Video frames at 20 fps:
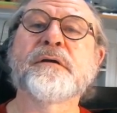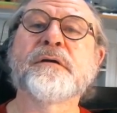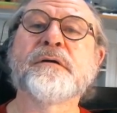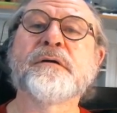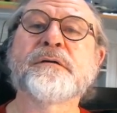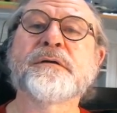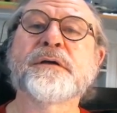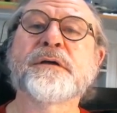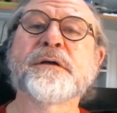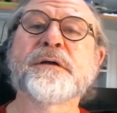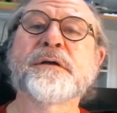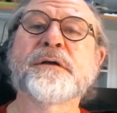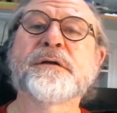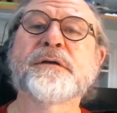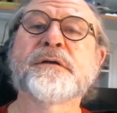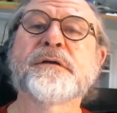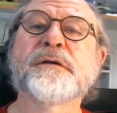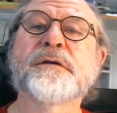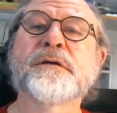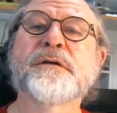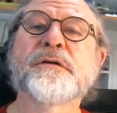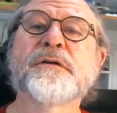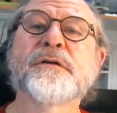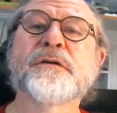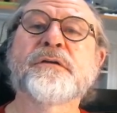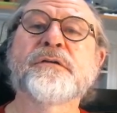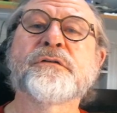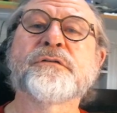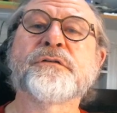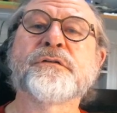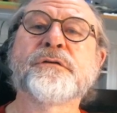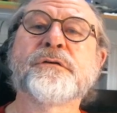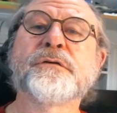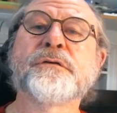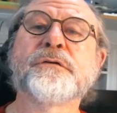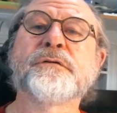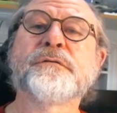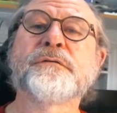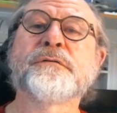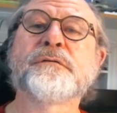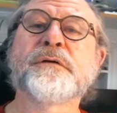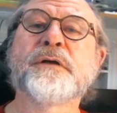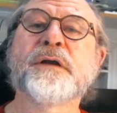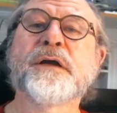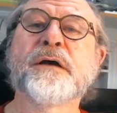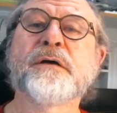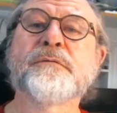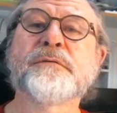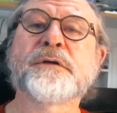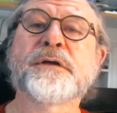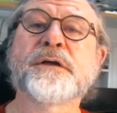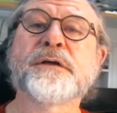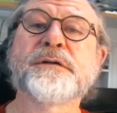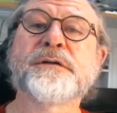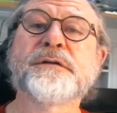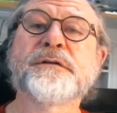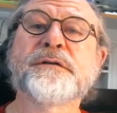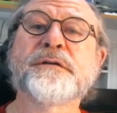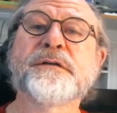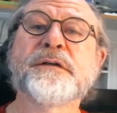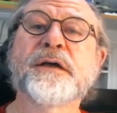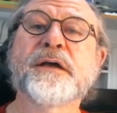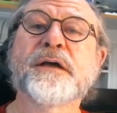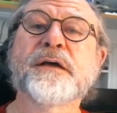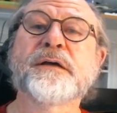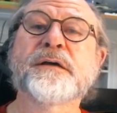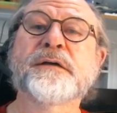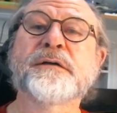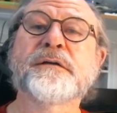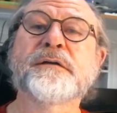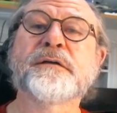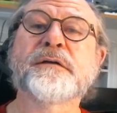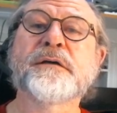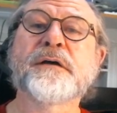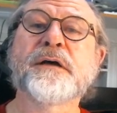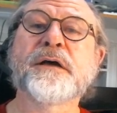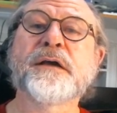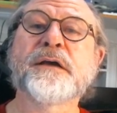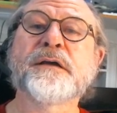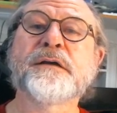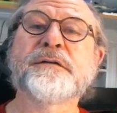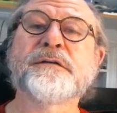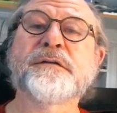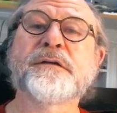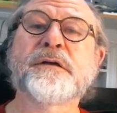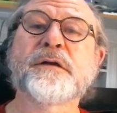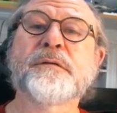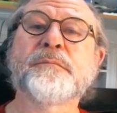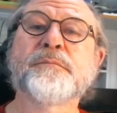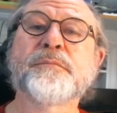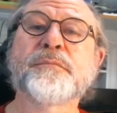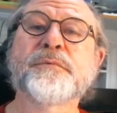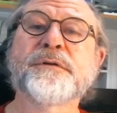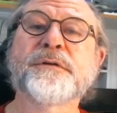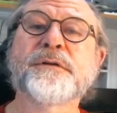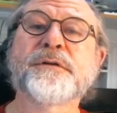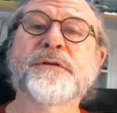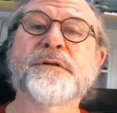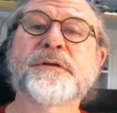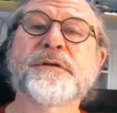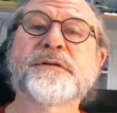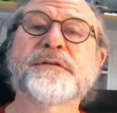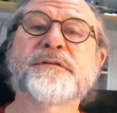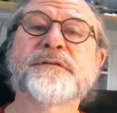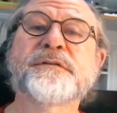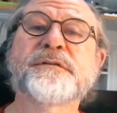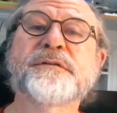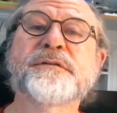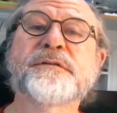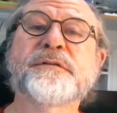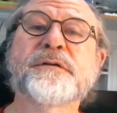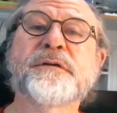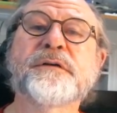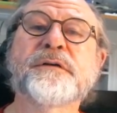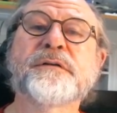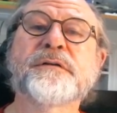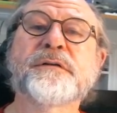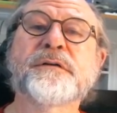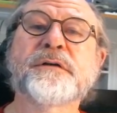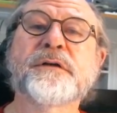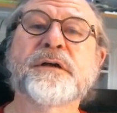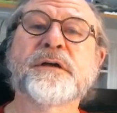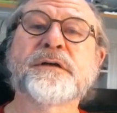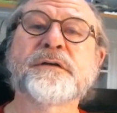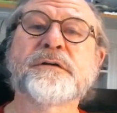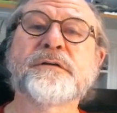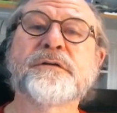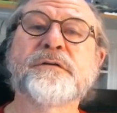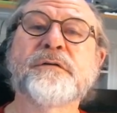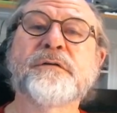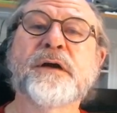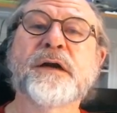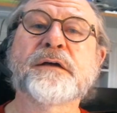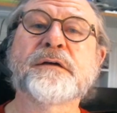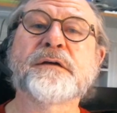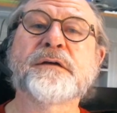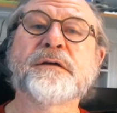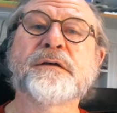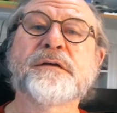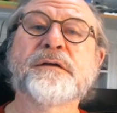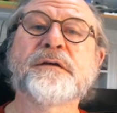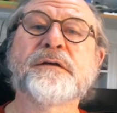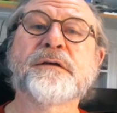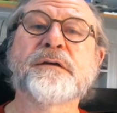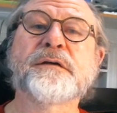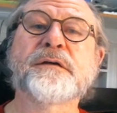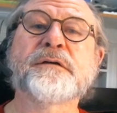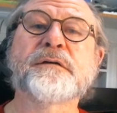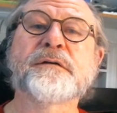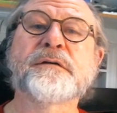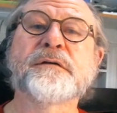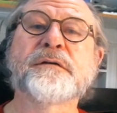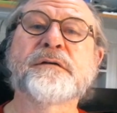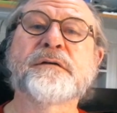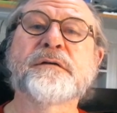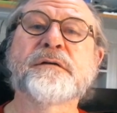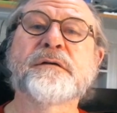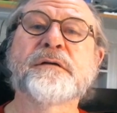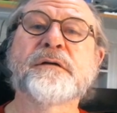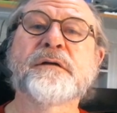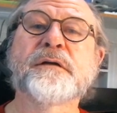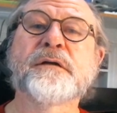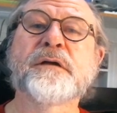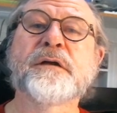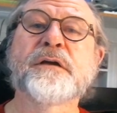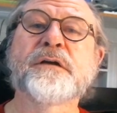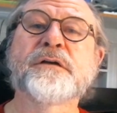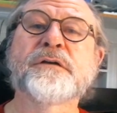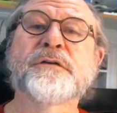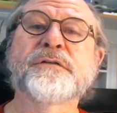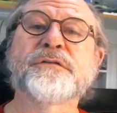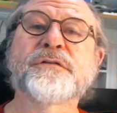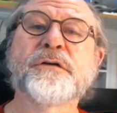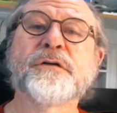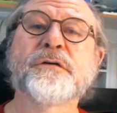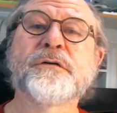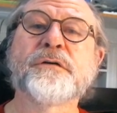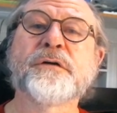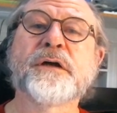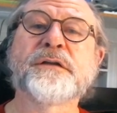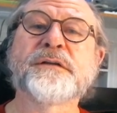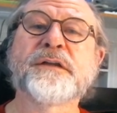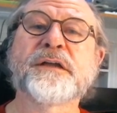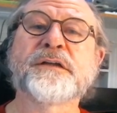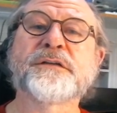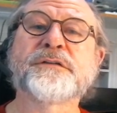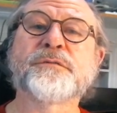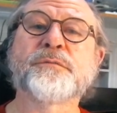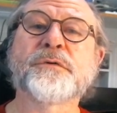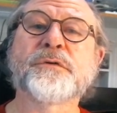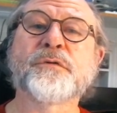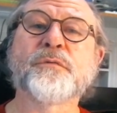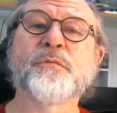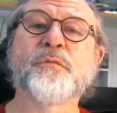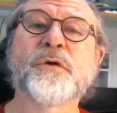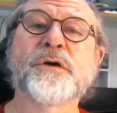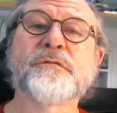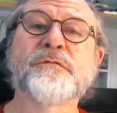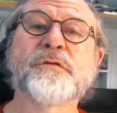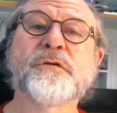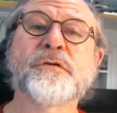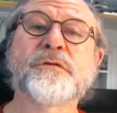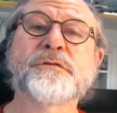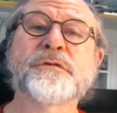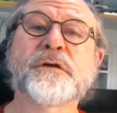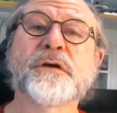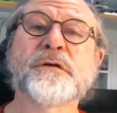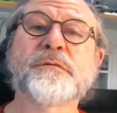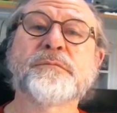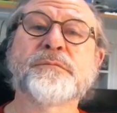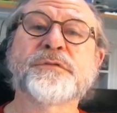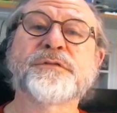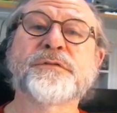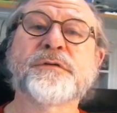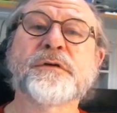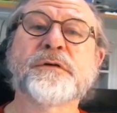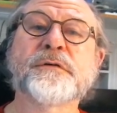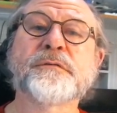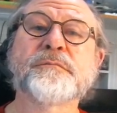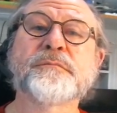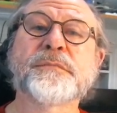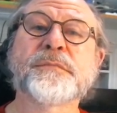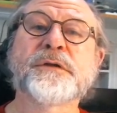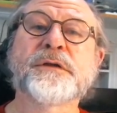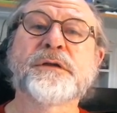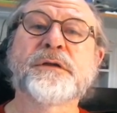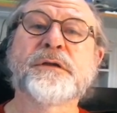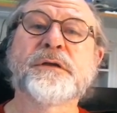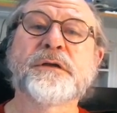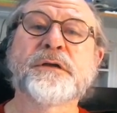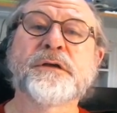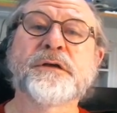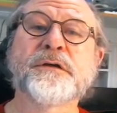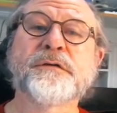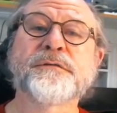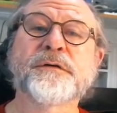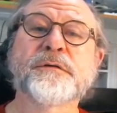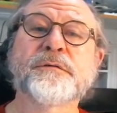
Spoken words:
Okay. So now when I did that, I ended up with this that I could drag here. So, and that's where the 1 volt comes from. If I